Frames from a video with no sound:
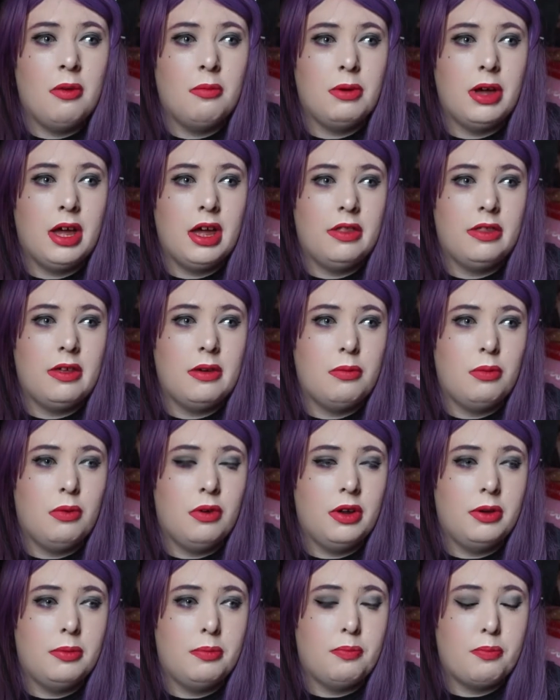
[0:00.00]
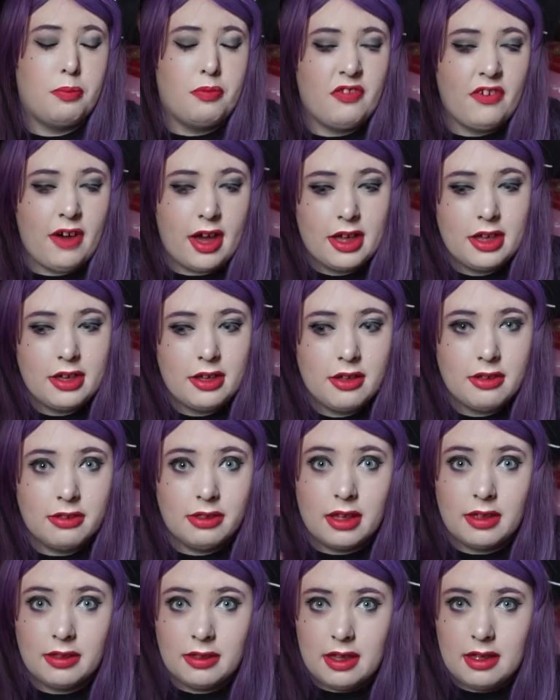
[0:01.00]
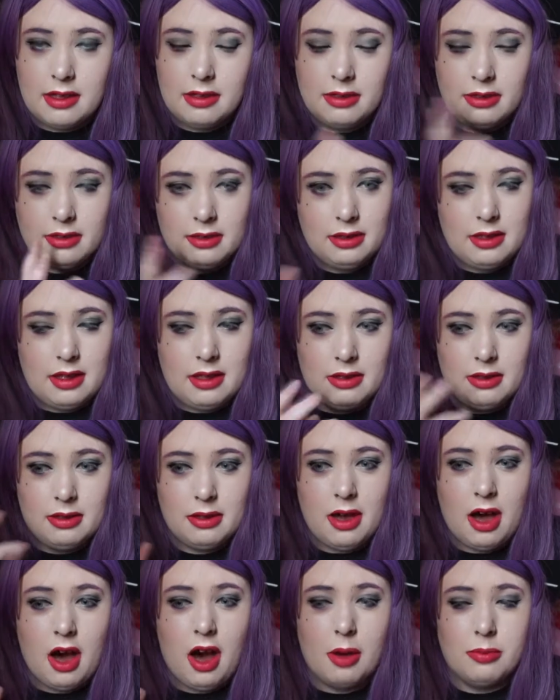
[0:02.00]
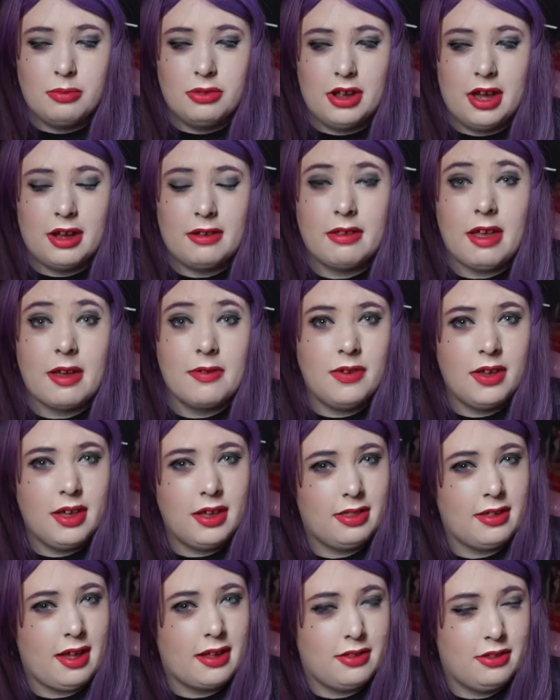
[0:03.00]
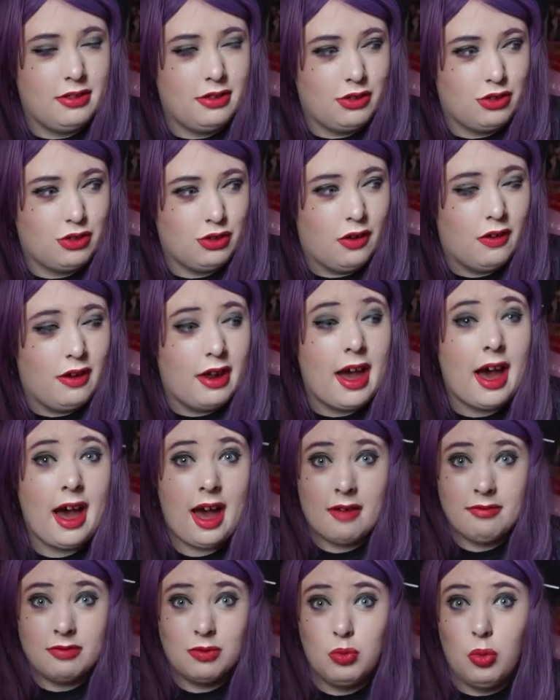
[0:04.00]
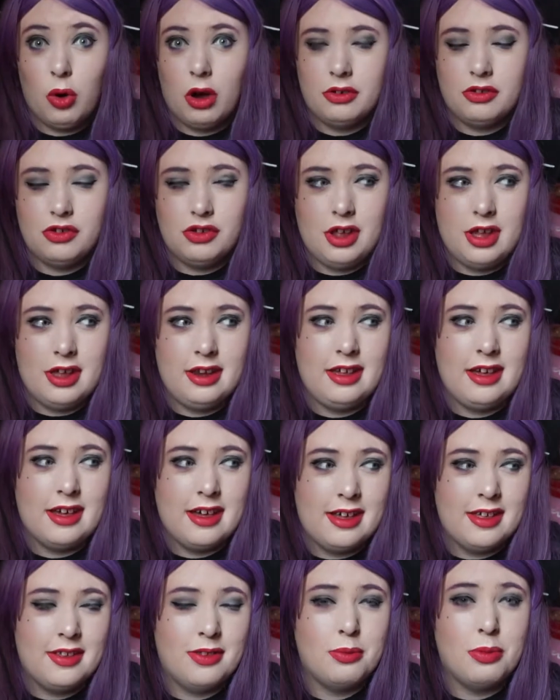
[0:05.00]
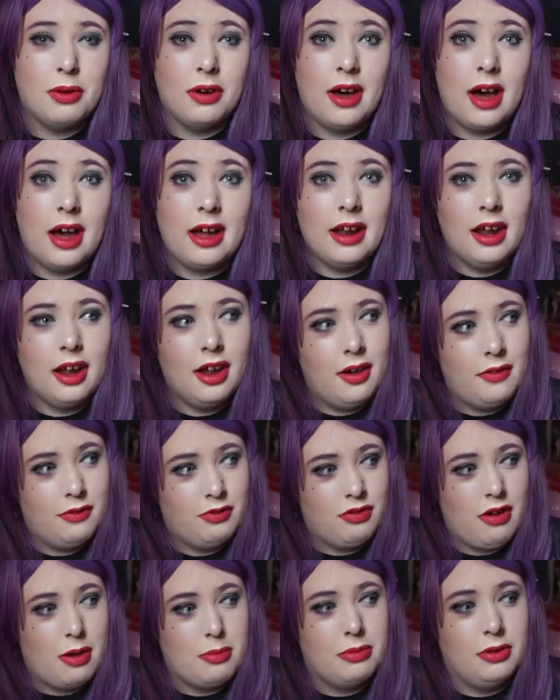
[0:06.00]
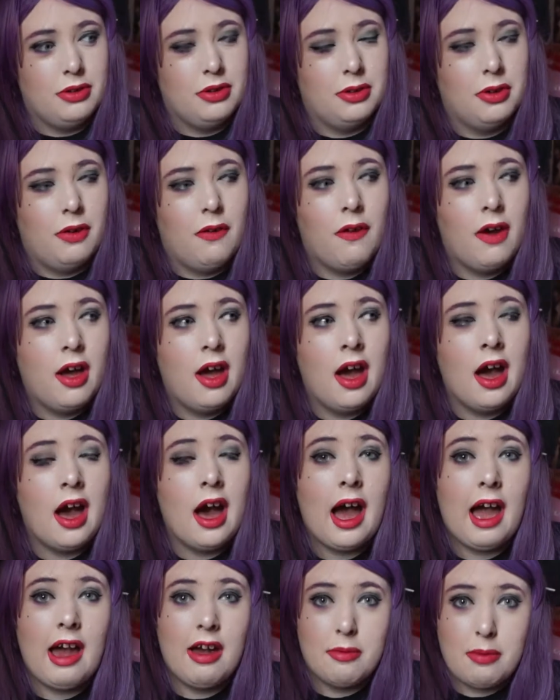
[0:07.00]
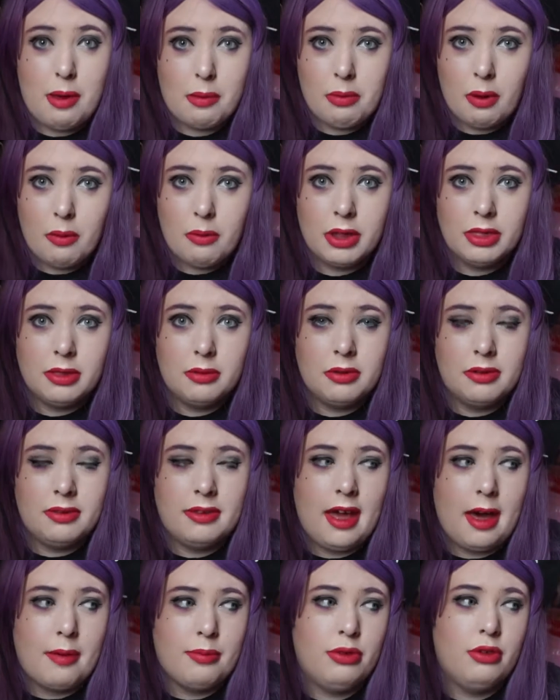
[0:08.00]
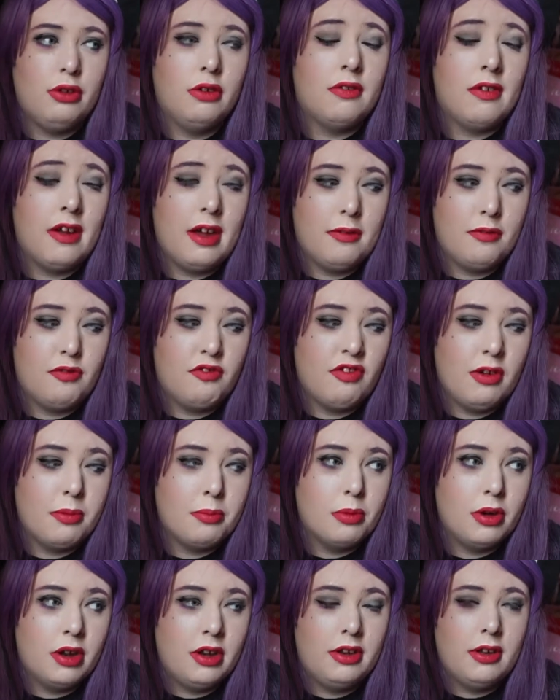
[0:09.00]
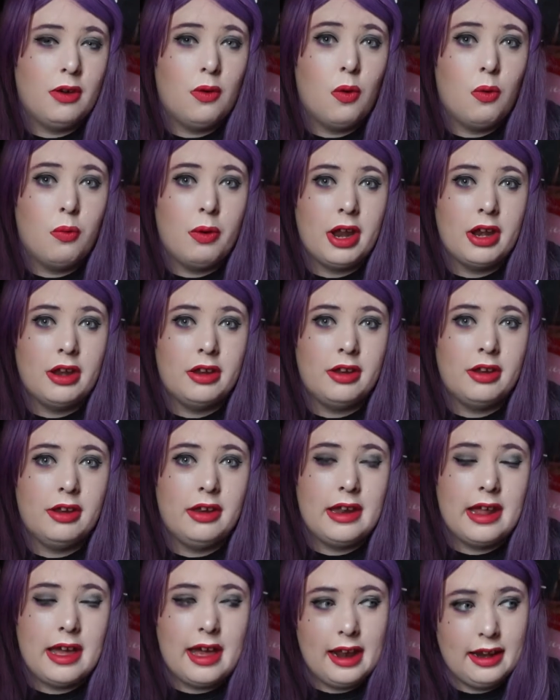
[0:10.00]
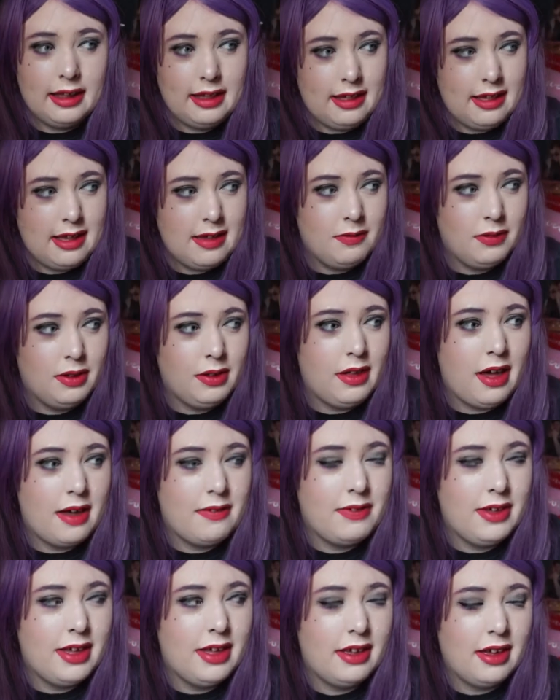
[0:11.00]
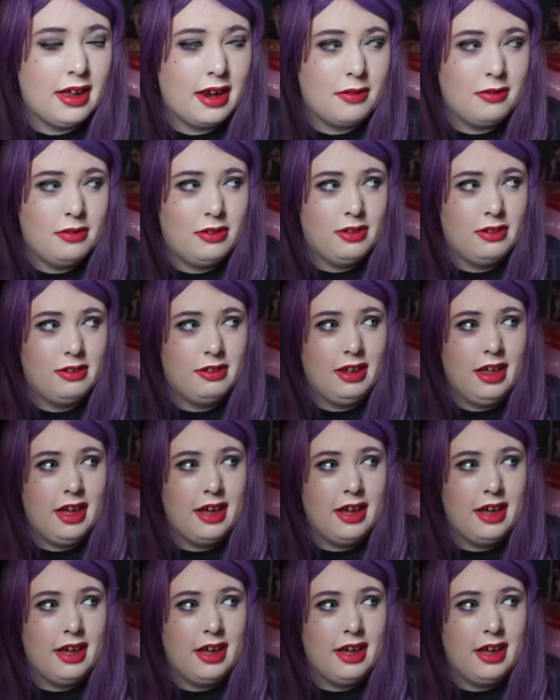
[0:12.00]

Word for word: where they would fight using these objects. I think that's the story. I haven't watched it in years, but I loved Raimundo. I remember when there was the episode where Raimundo went nearly evil, I think, and I was just